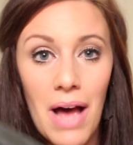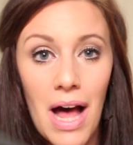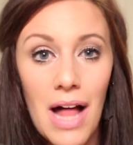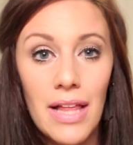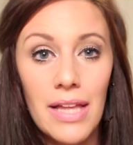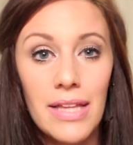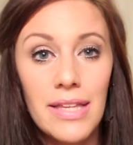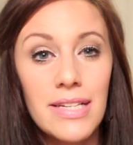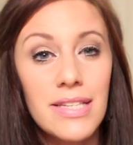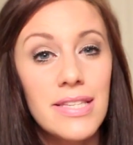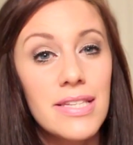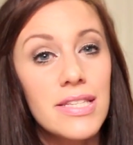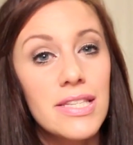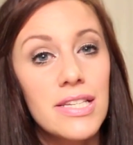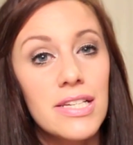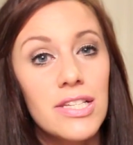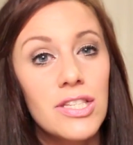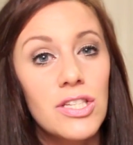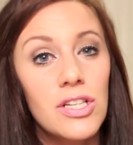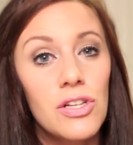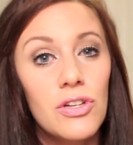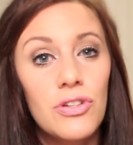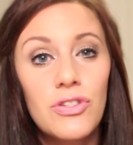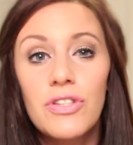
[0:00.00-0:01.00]
palette. This is
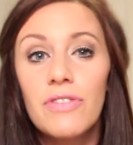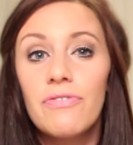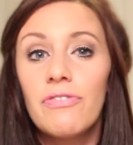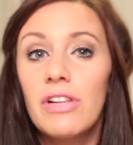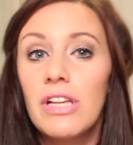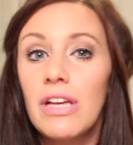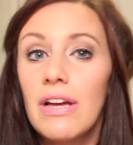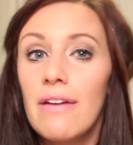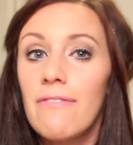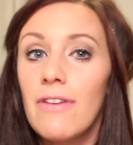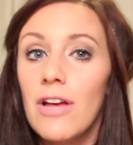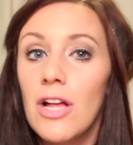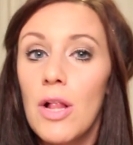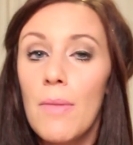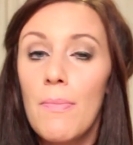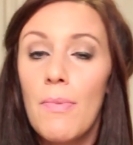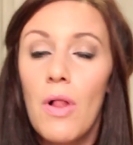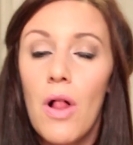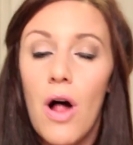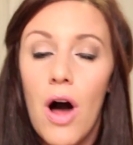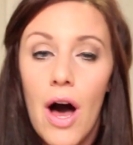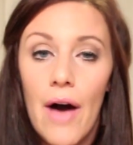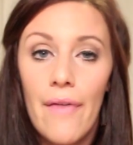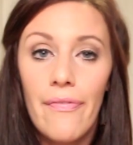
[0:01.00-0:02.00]
exclusively
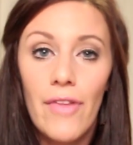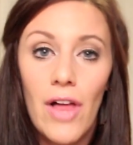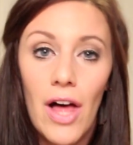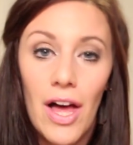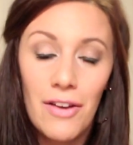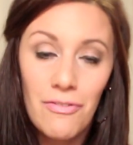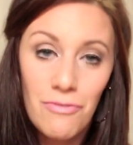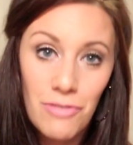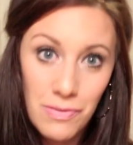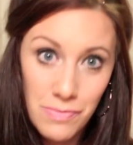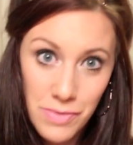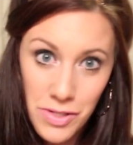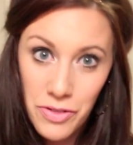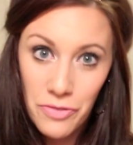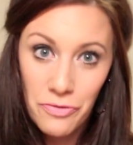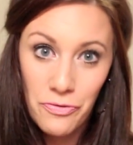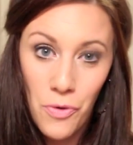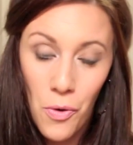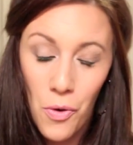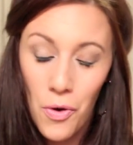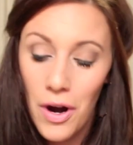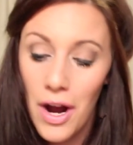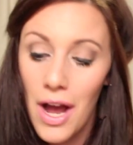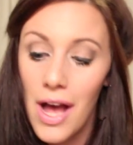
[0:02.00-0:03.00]
available online from
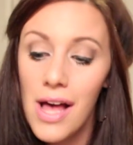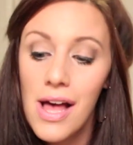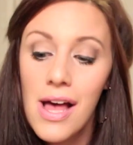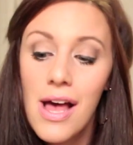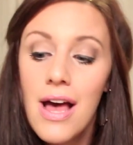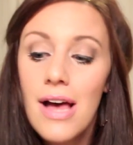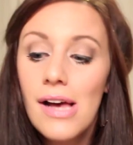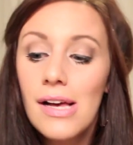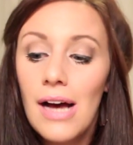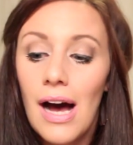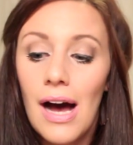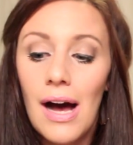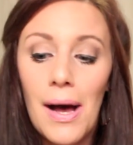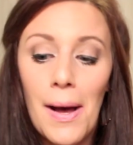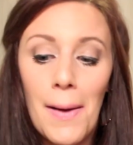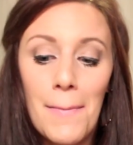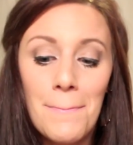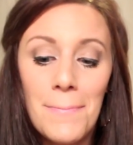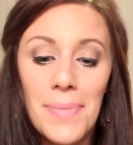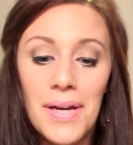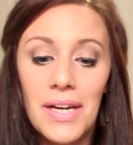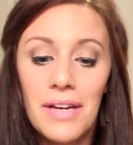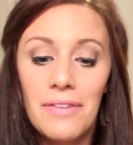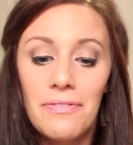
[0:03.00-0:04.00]
Sephora,
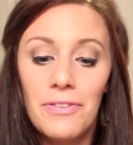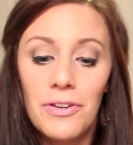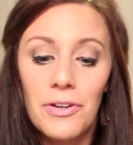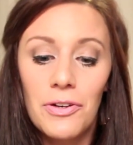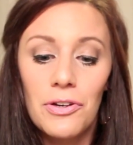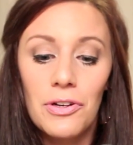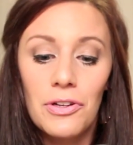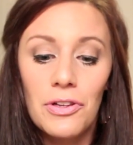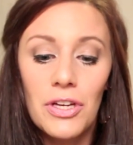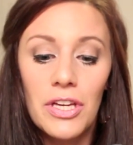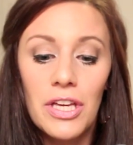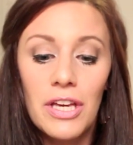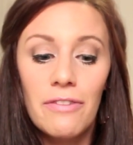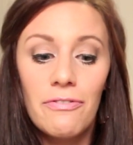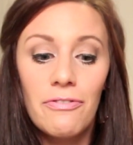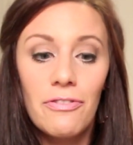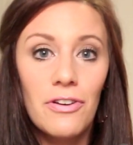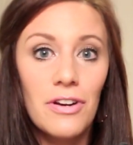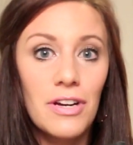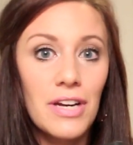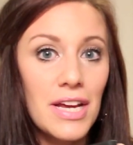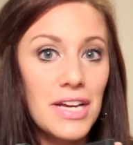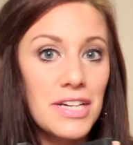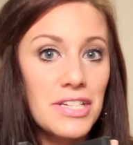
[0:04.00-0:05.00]
but if you're looking
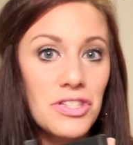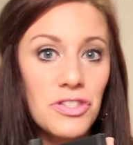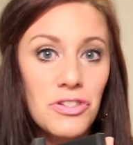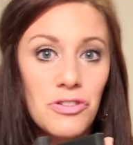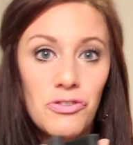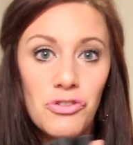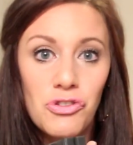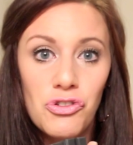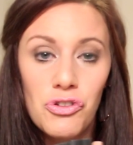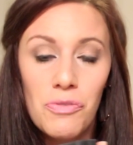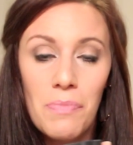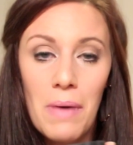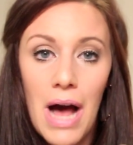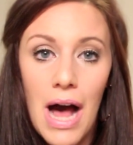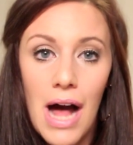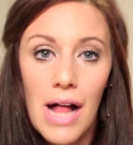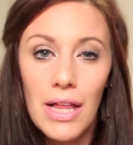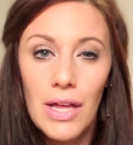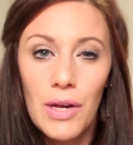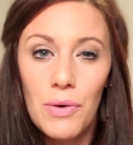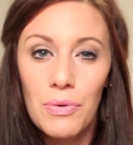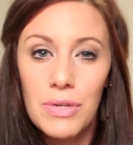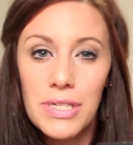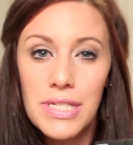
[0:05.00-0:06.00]
for a nice neutral
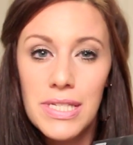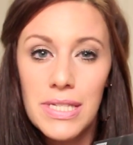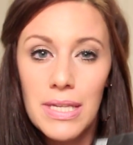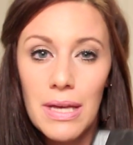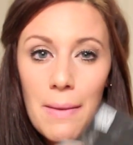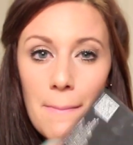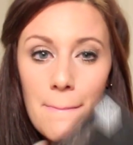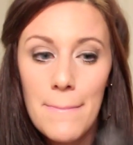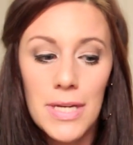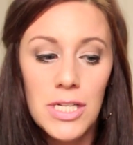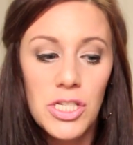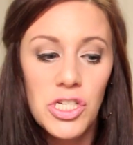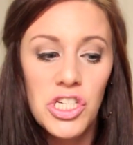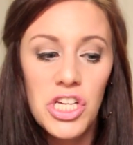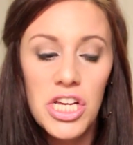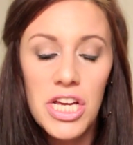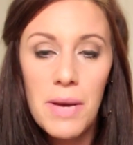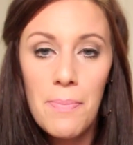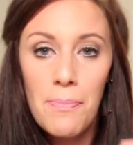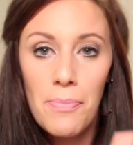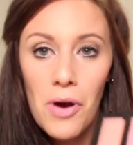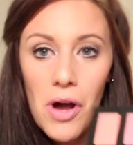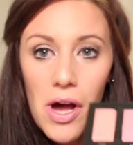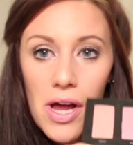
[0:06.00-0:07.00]
palette with some
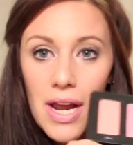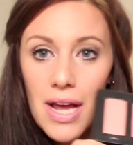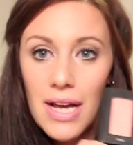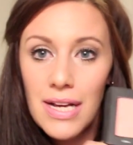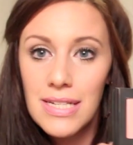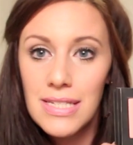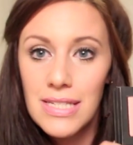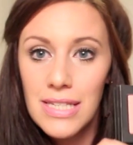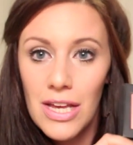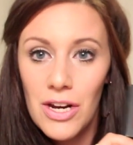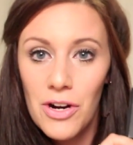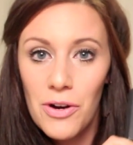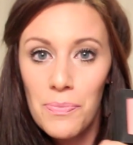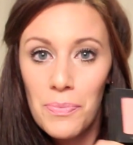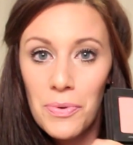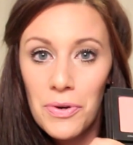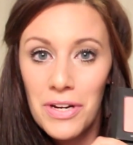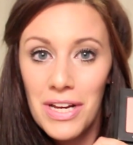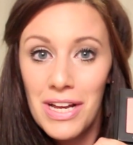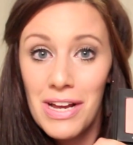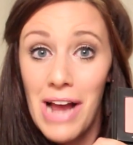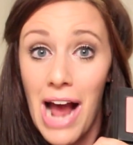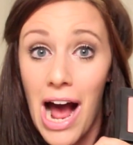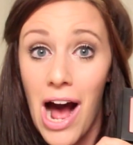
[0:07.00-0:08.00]
cheek products that are
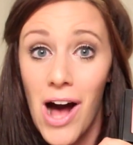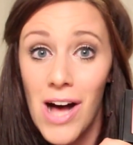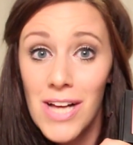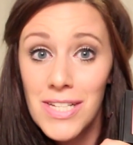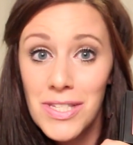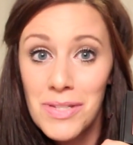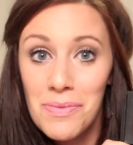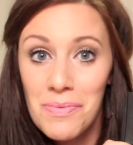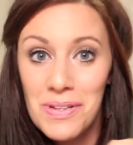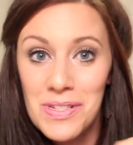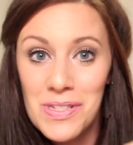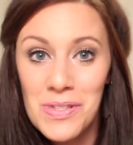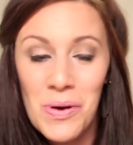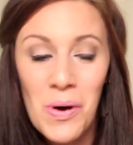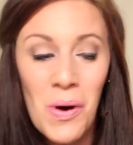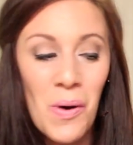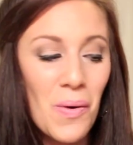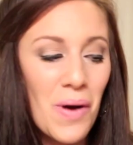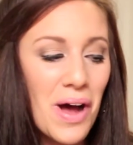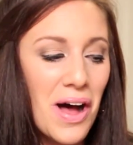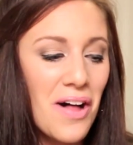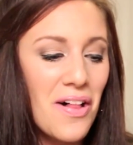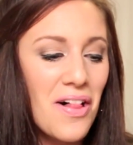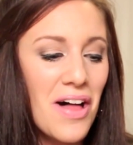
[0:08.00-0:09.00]
pretty awesome as
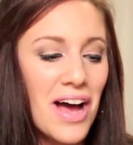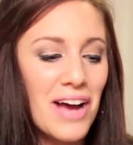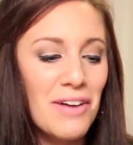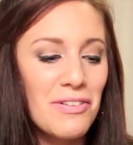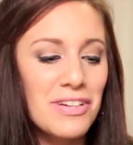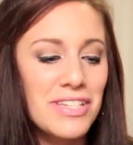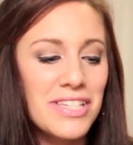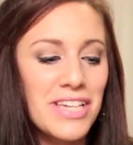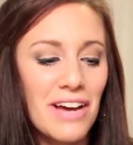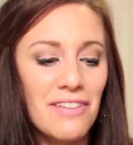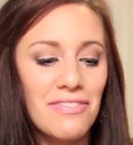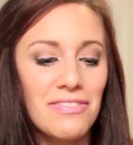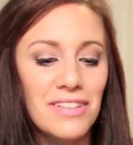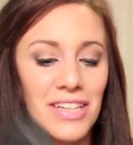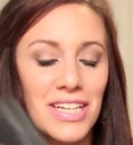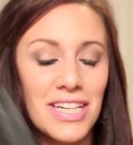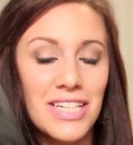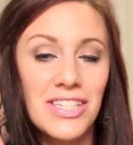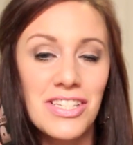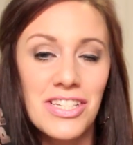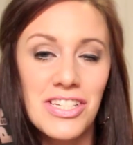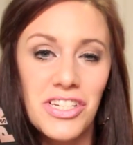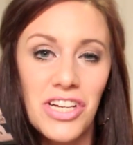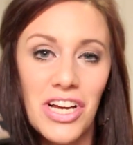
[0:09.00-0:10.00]
well, I would
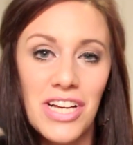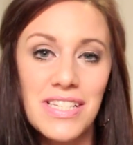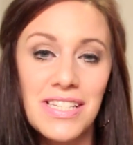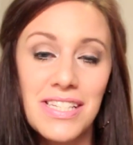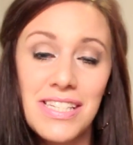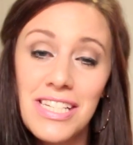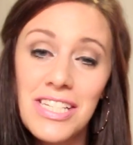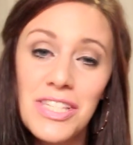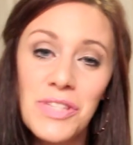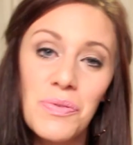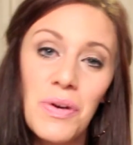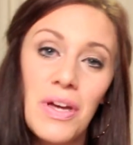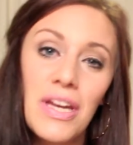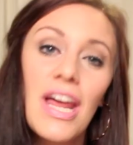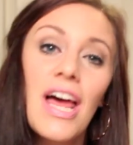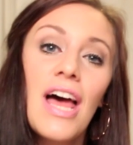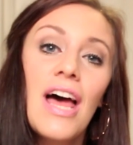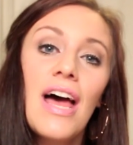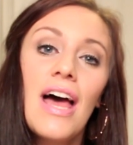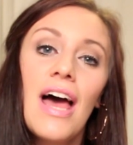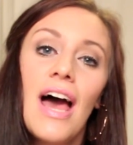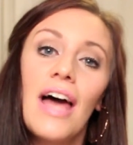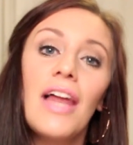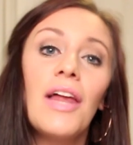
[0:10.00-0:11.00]
definitely suggest this one,
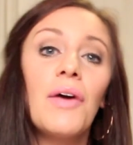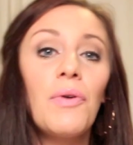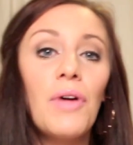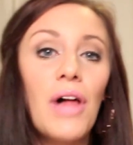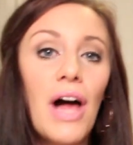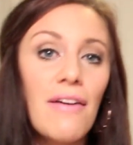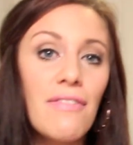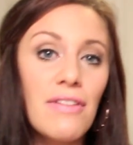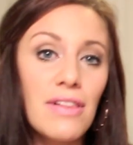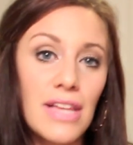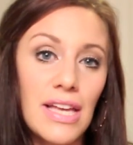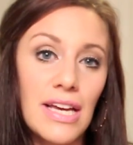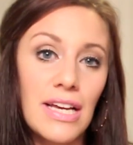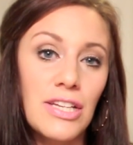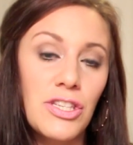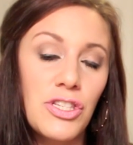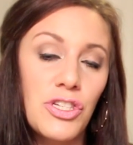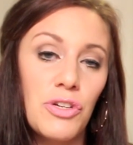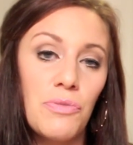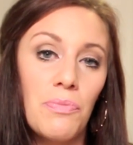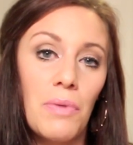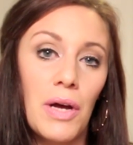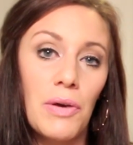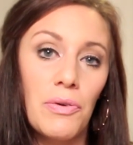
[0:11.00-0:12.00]
and I will have a link
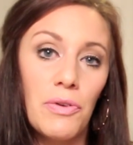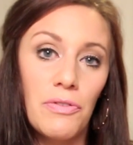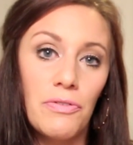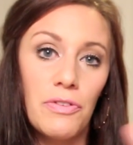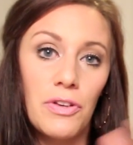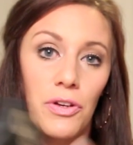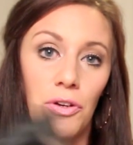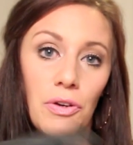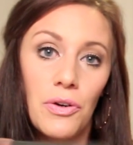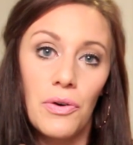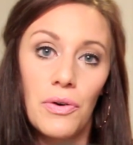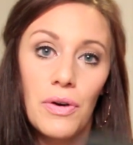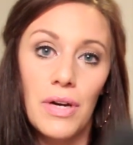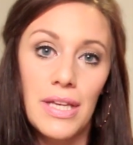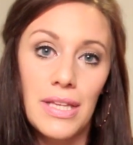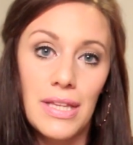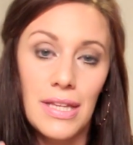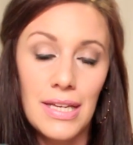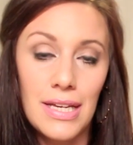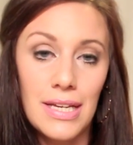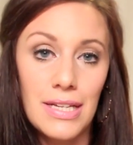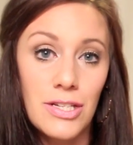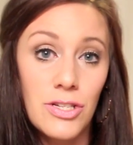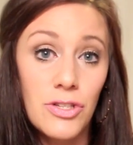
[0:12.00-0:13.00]
to my review in
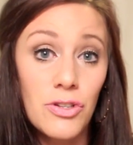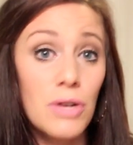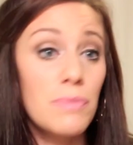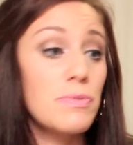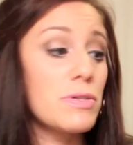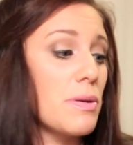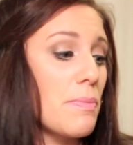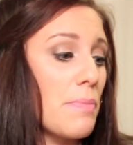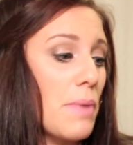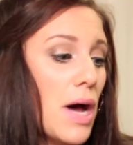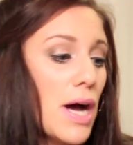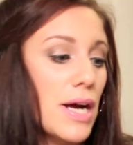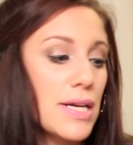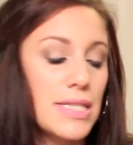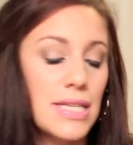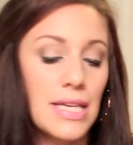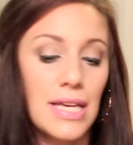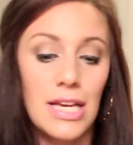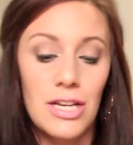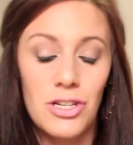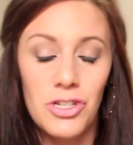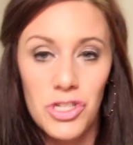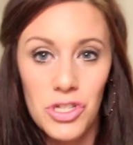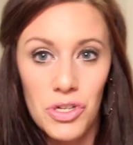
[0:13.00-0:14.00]
the description box
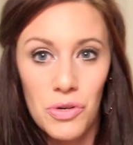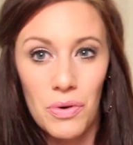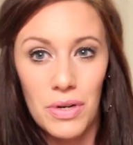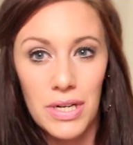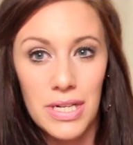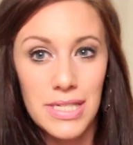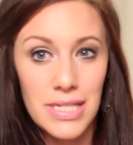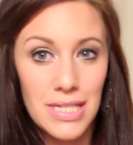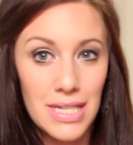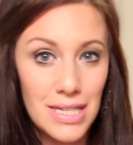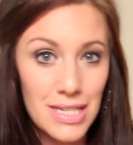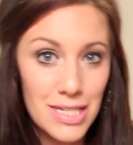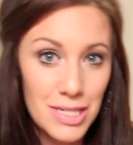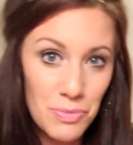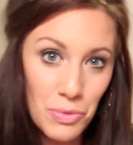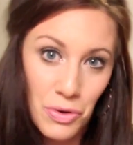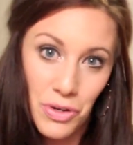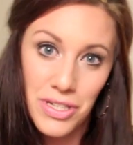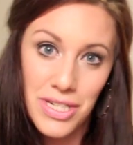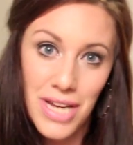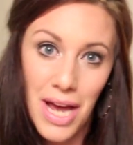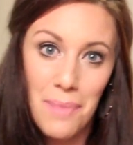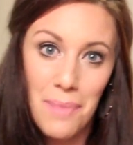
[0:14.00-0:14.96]
in case you want to see this more in